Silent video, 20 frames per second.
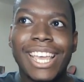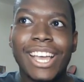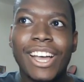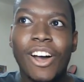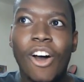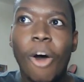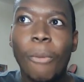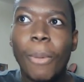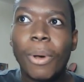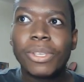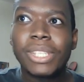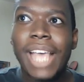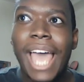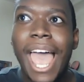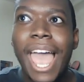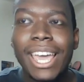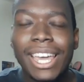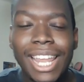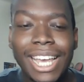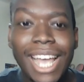almost
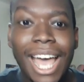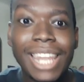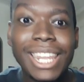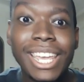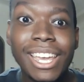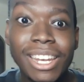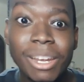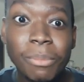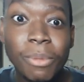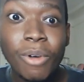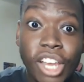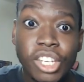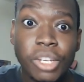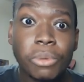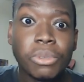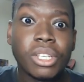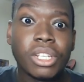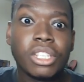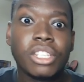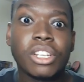act like Aaliyah in the movie? She
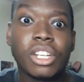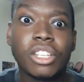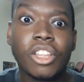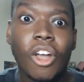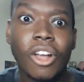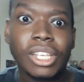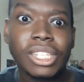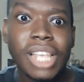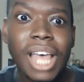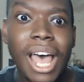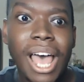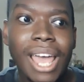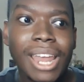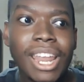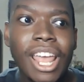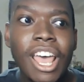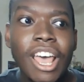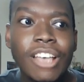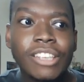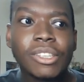was into the dark side.
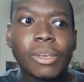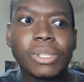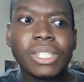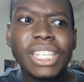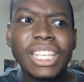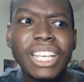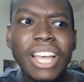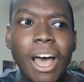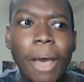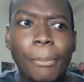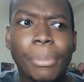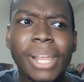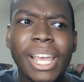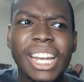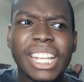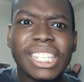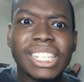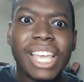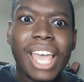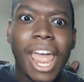So seeing her play
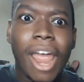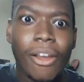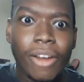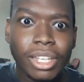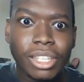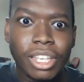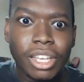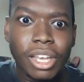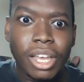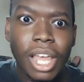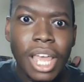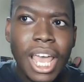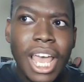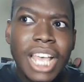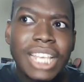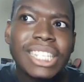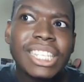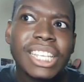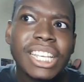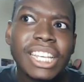this character,
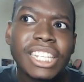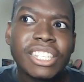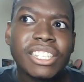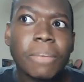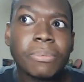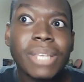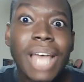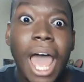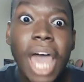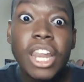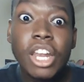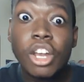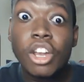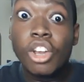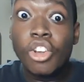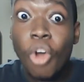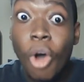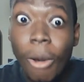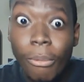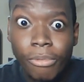seeing something out of the
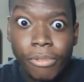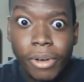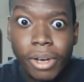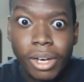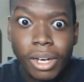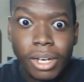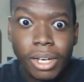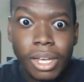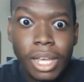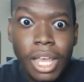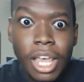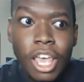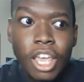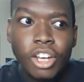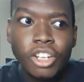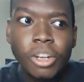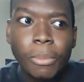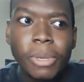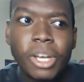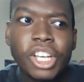norm for her,
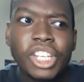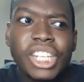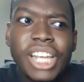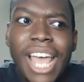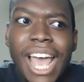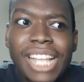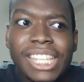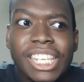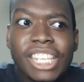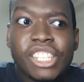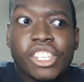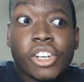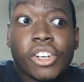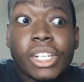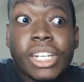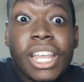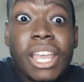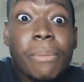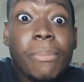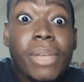you know, because she had this
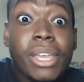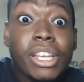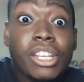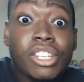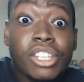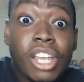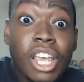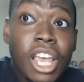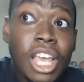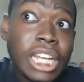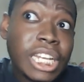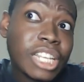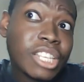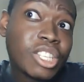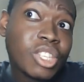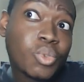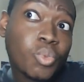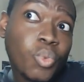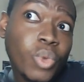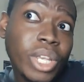certain image, this
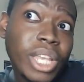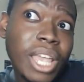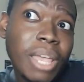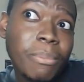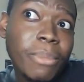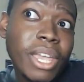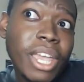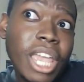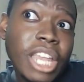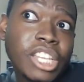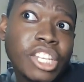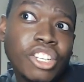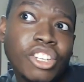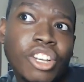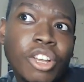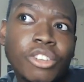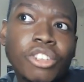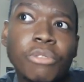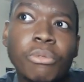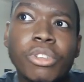sweet image, and you
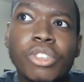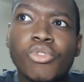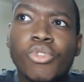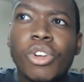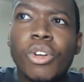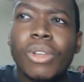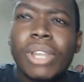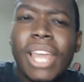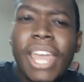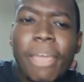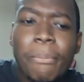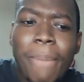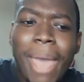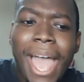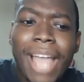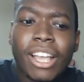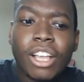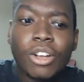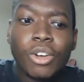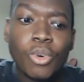know, she was real laid
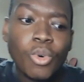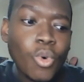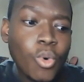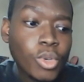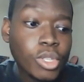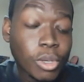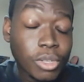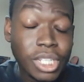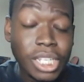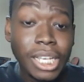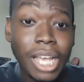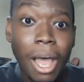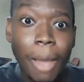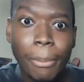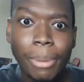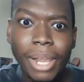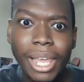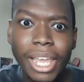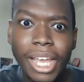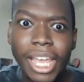back and cool. So seeing her
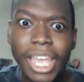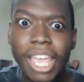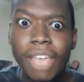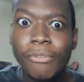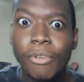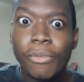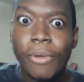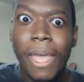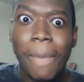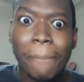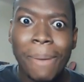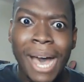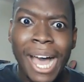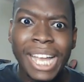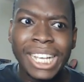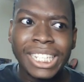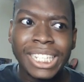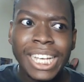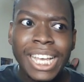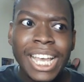play an evil
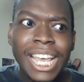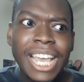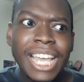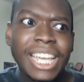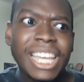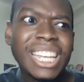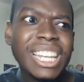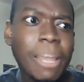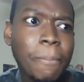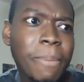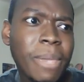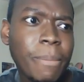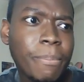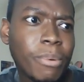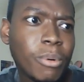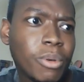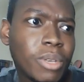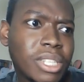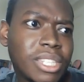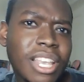vampire, killing
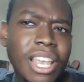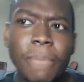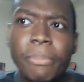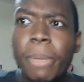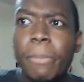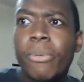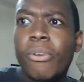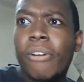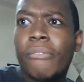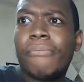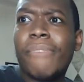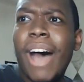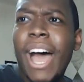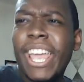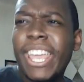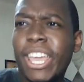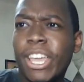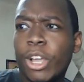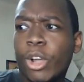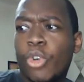people, setting people on
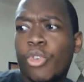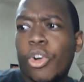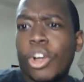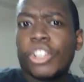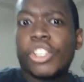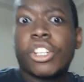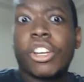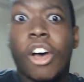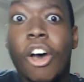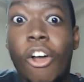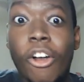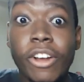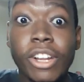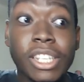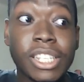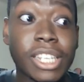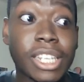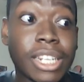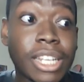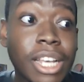fire, and crunching
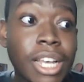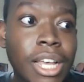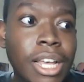hearts, and